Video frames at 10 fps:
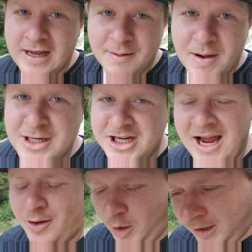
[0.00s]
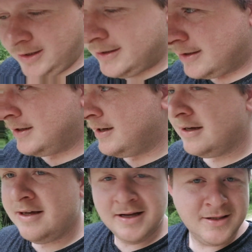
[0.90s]
and my channel?
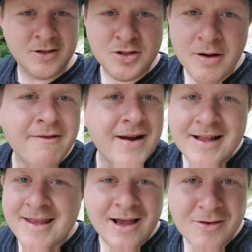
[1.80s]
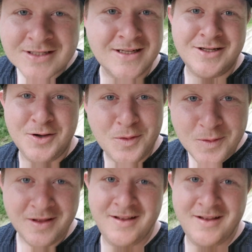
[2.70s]
Don't you have anything else to do?